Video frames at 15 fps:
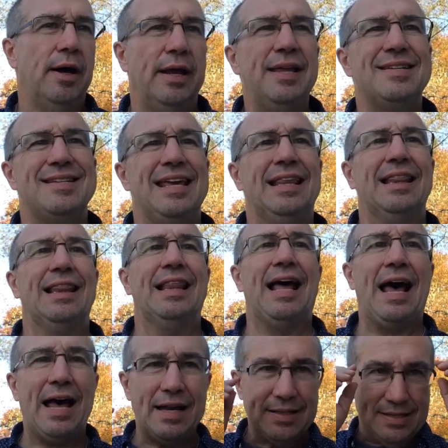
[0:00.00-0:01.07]
It is the
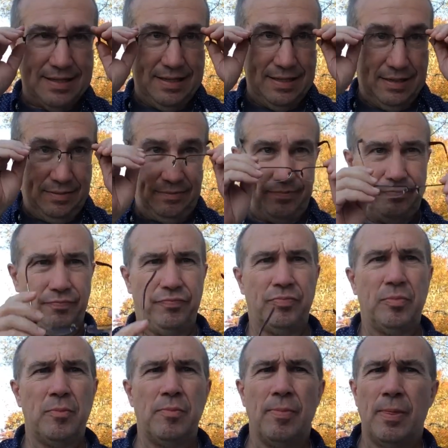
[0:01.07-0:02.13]
last
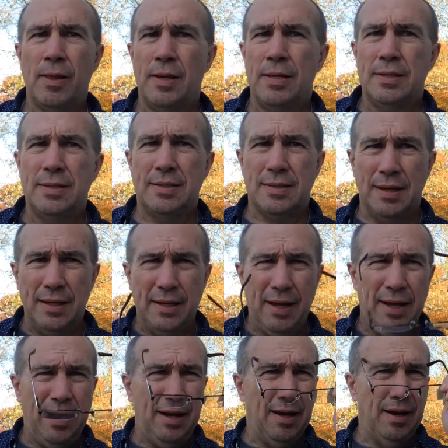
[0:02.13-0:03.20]

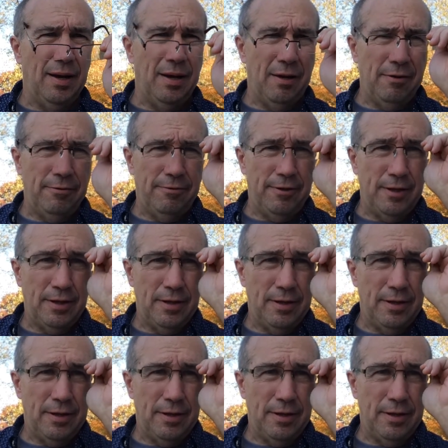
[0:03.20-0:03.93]
Sunday of